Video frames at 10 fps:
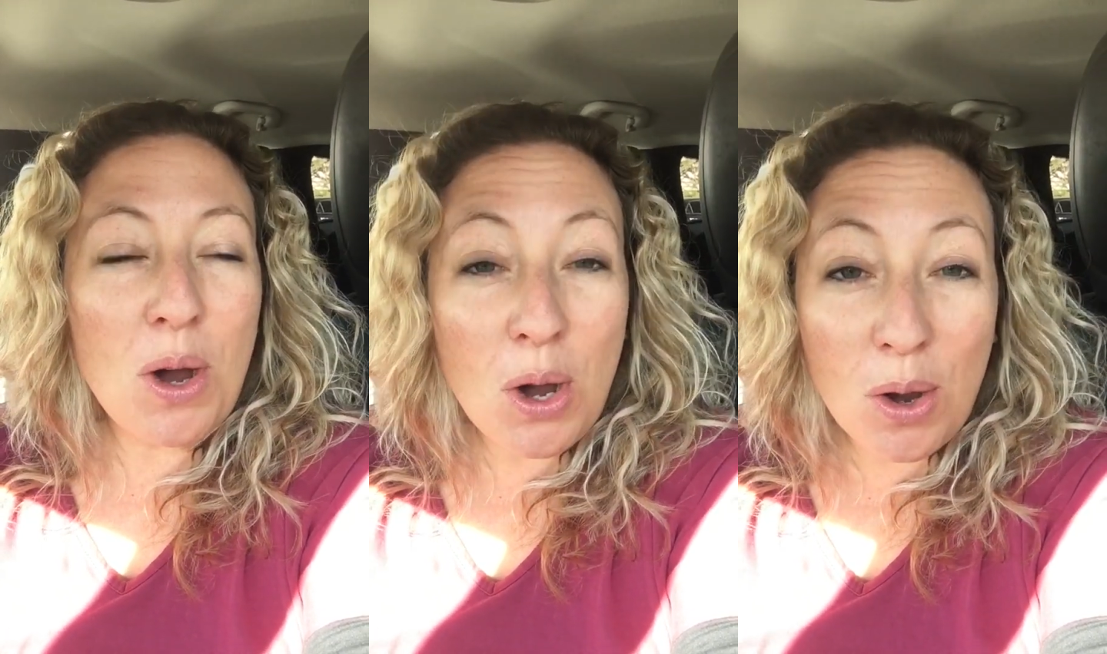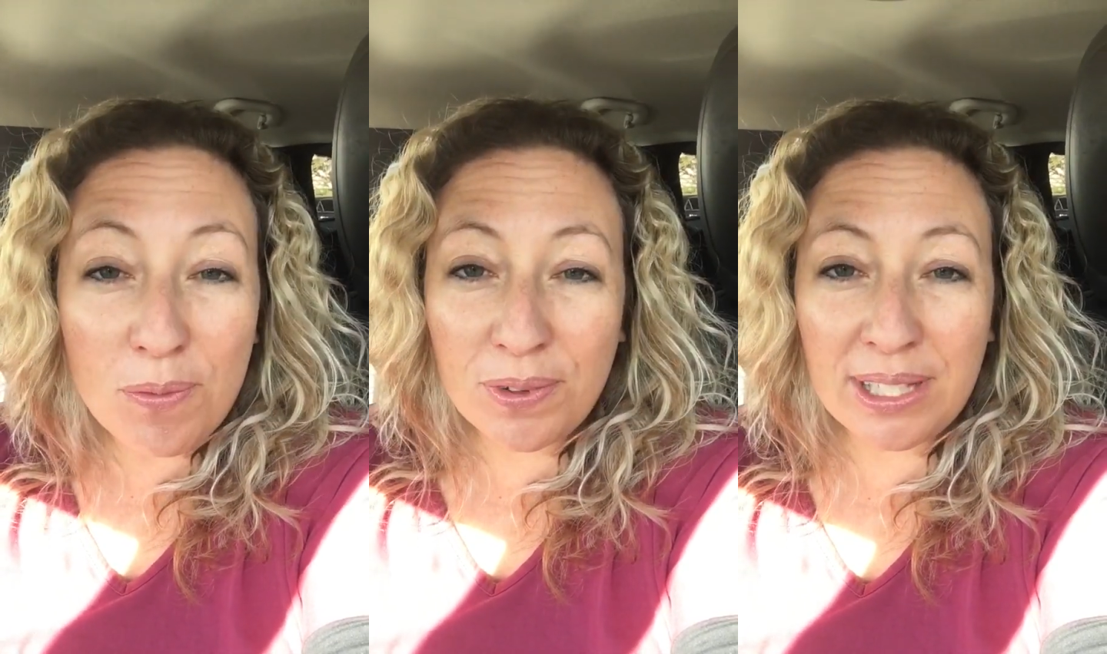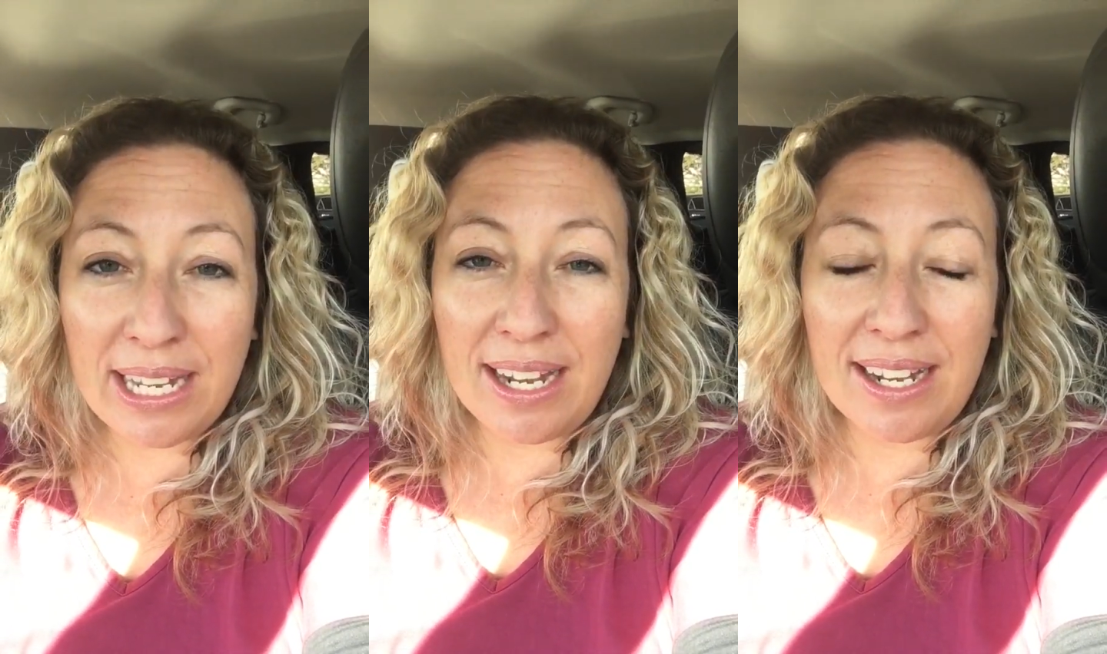
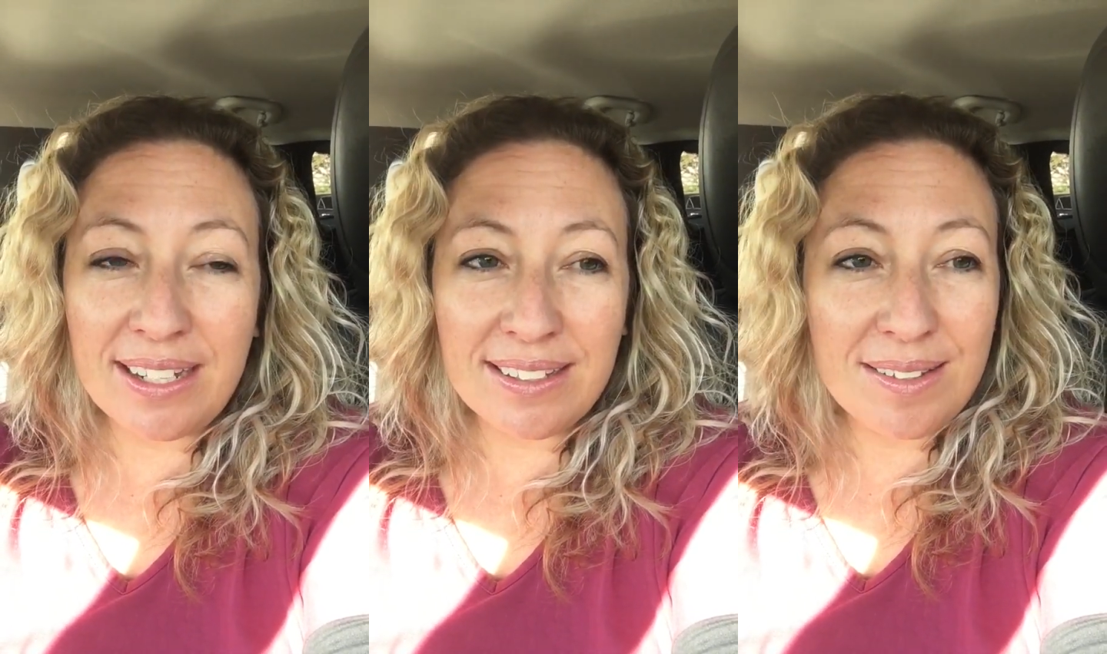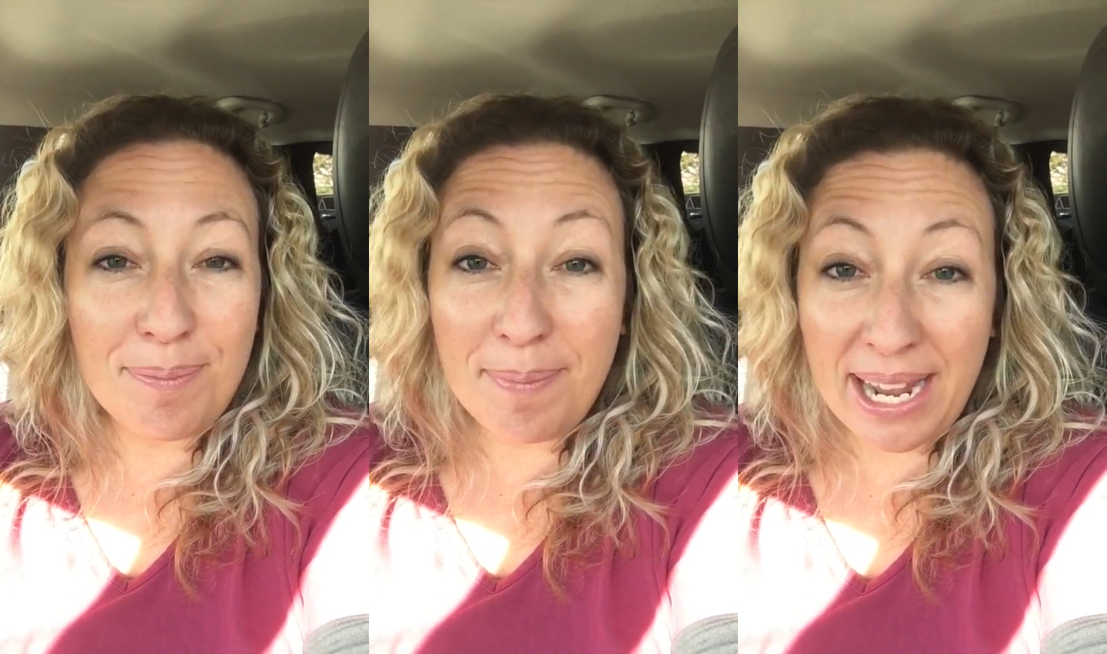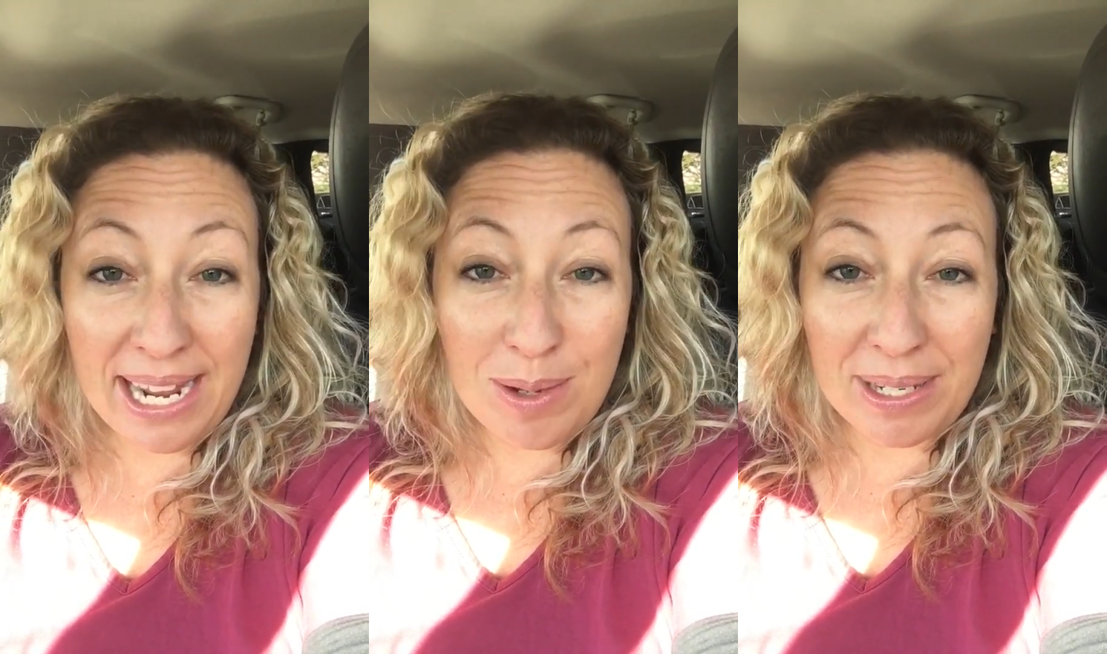hopefully,
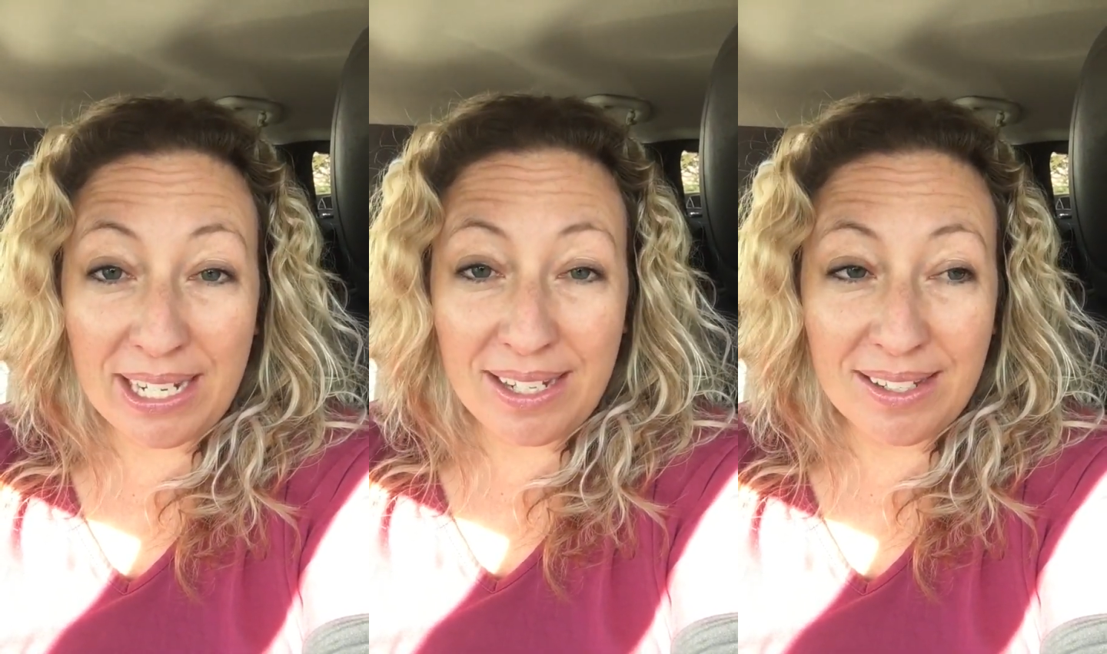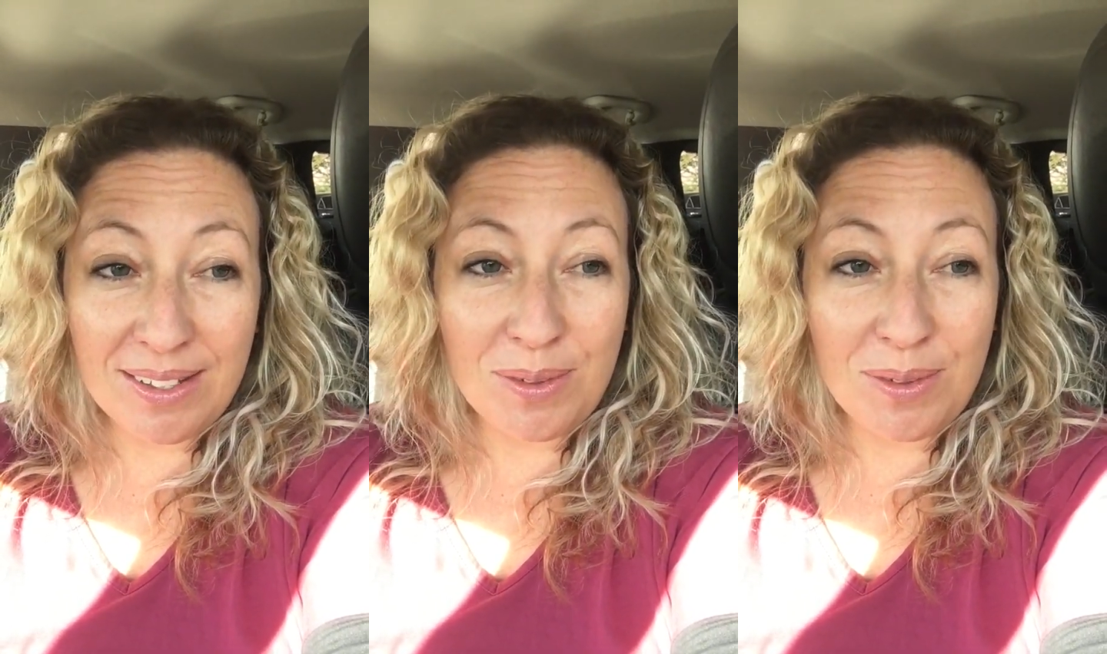maybe,